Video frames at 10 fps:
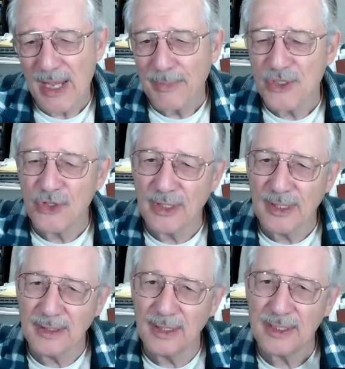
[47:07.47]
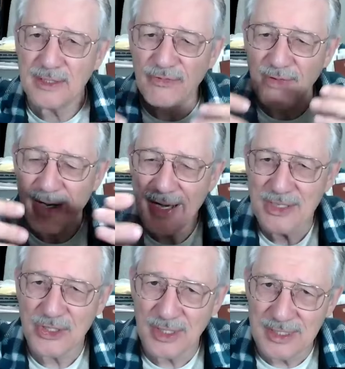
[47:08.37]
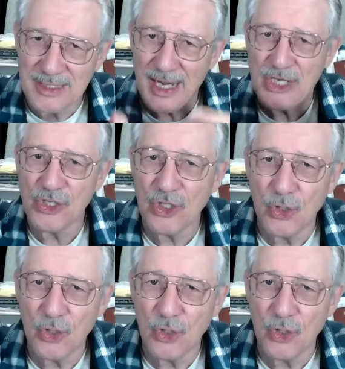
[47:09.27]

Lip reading: But you get this financialization